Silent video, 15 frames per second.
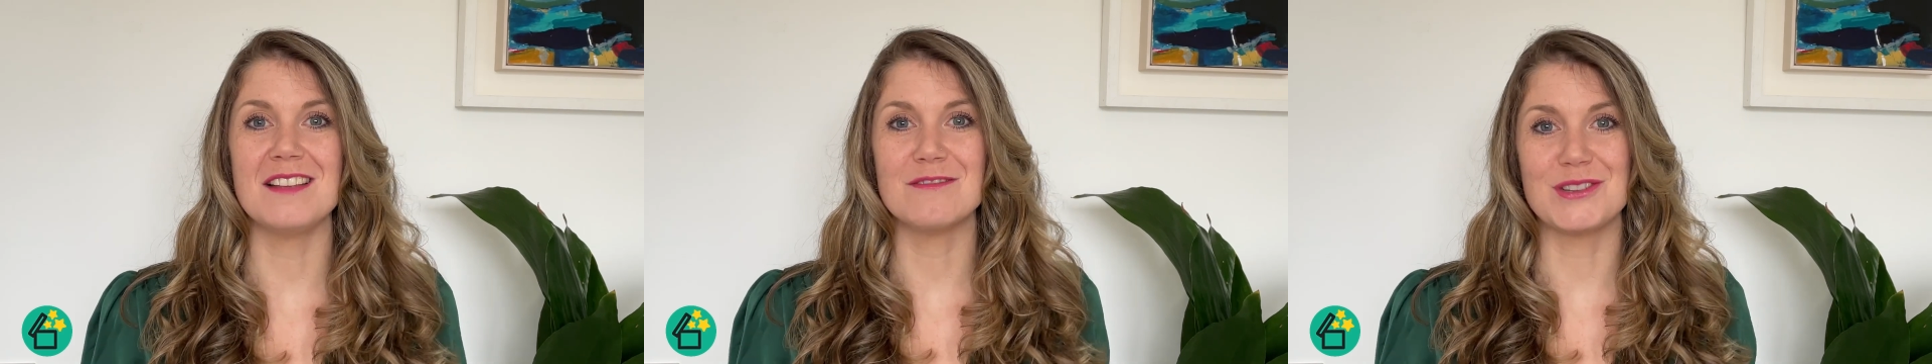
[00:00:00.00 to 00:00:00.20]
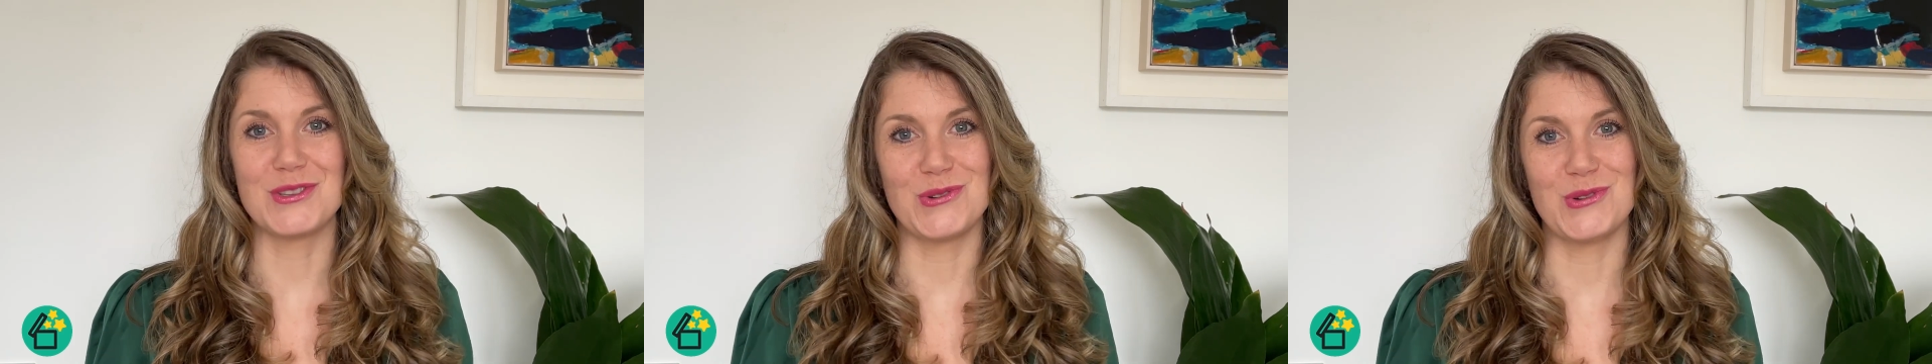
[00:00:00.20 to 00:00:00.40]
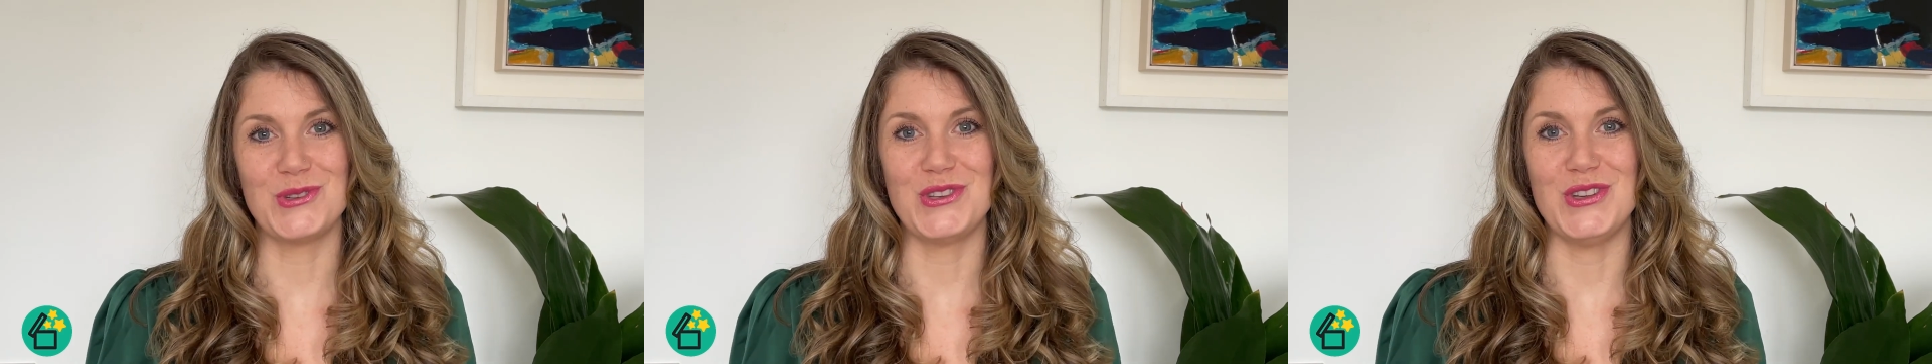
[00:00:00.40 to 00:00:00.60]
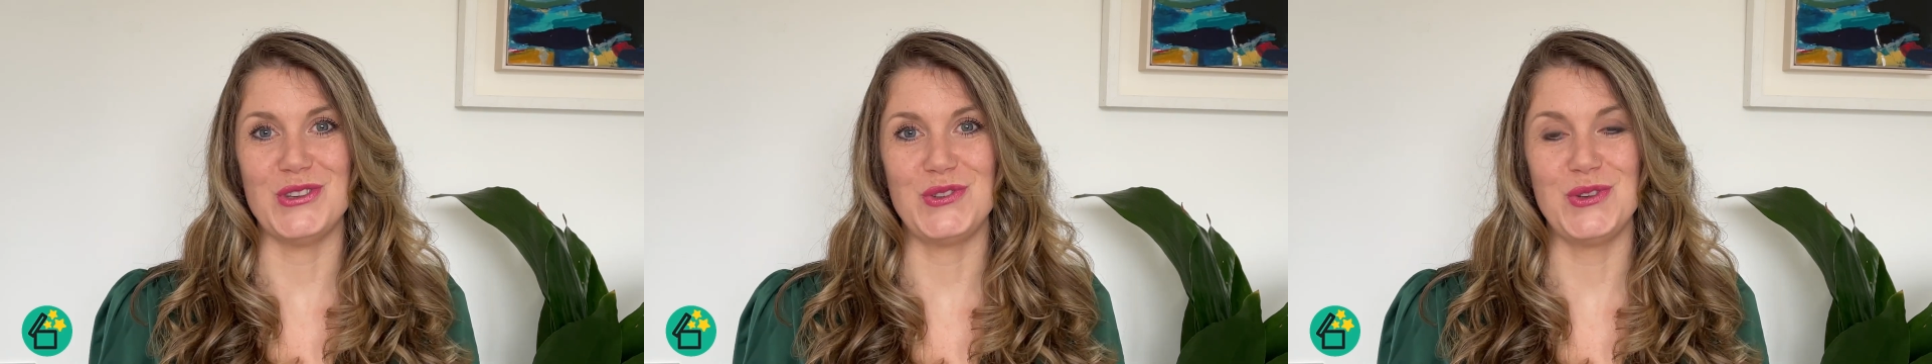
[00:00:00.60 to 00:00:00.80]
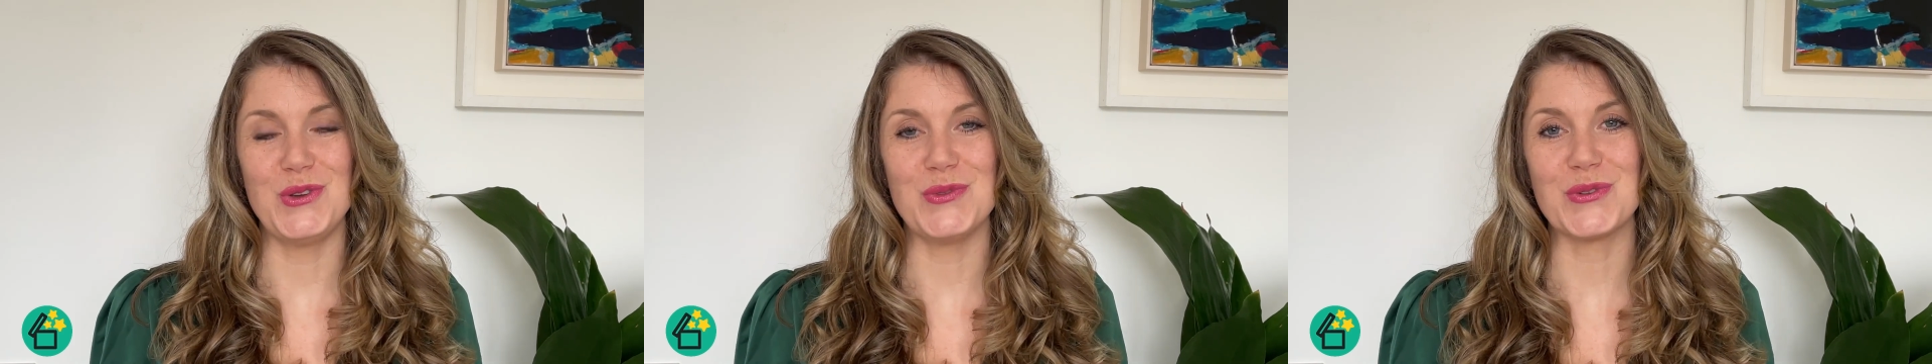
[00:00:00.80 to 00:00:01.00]
resources
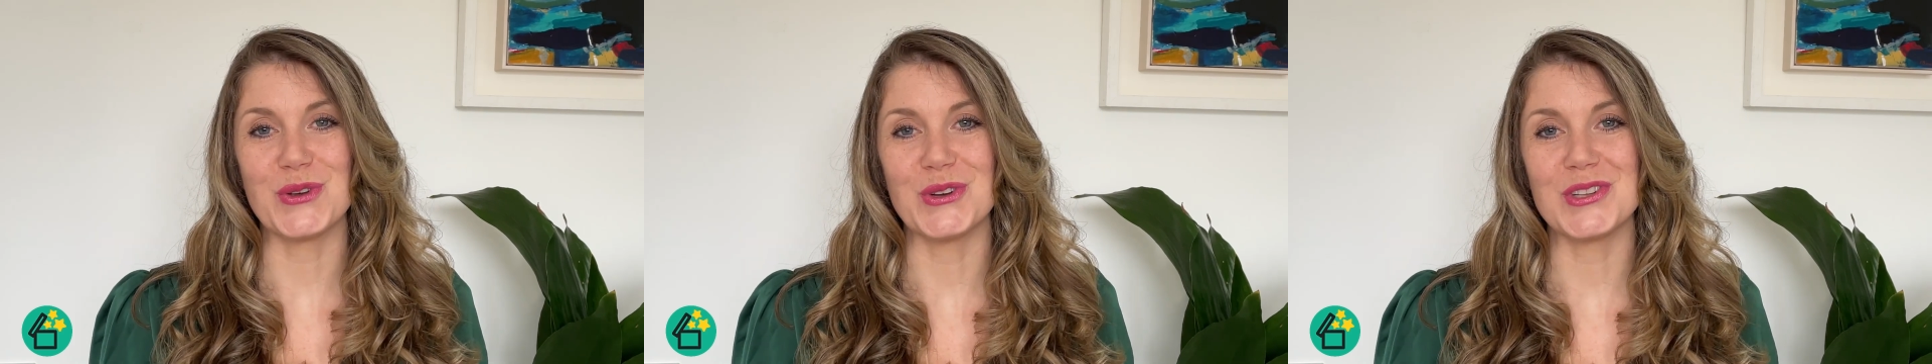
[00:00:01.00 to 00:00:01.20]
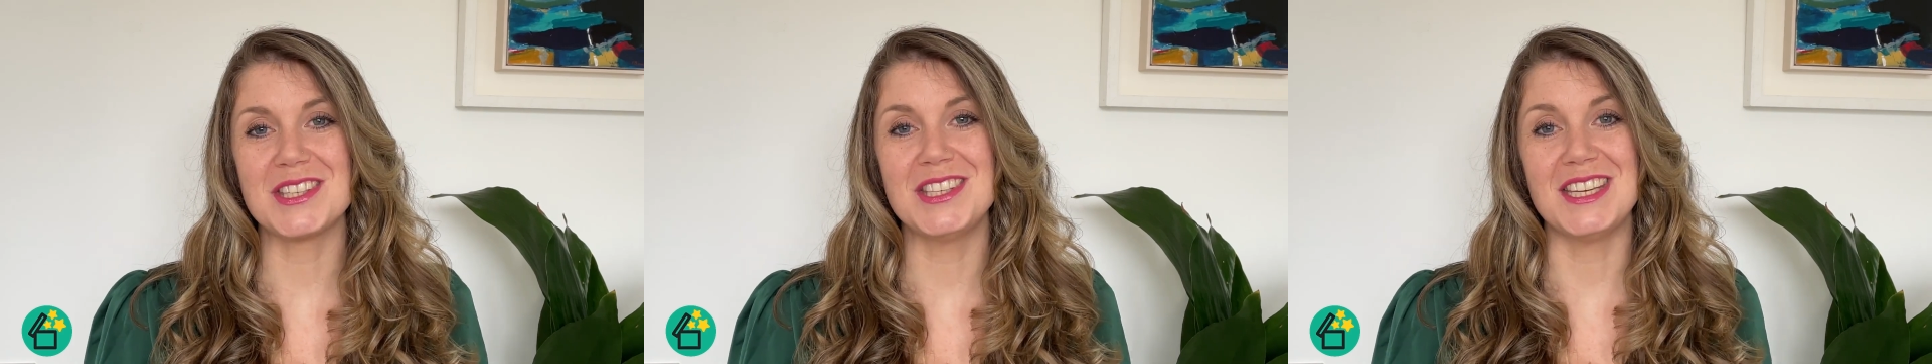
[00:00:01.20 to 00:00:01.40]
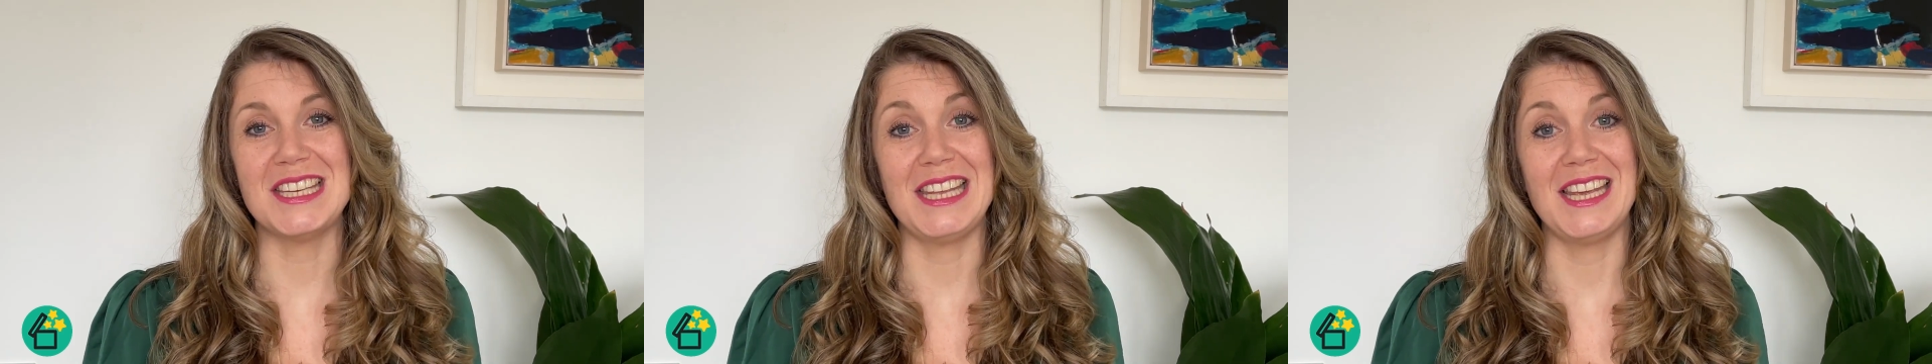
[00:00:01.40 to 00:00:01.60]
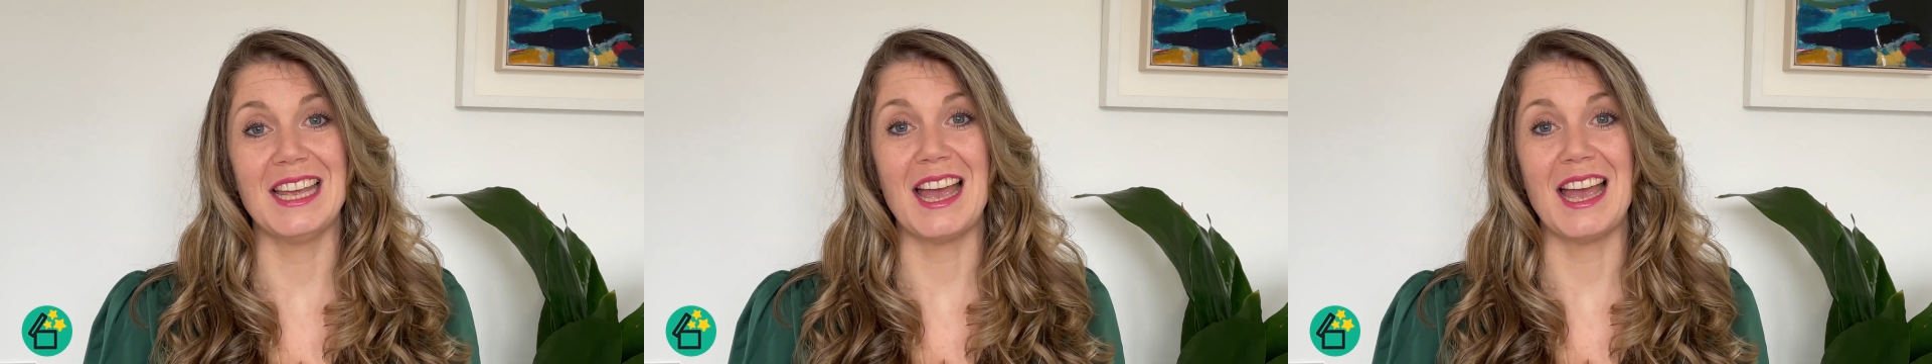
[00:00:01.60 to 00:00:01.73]
you've got sitting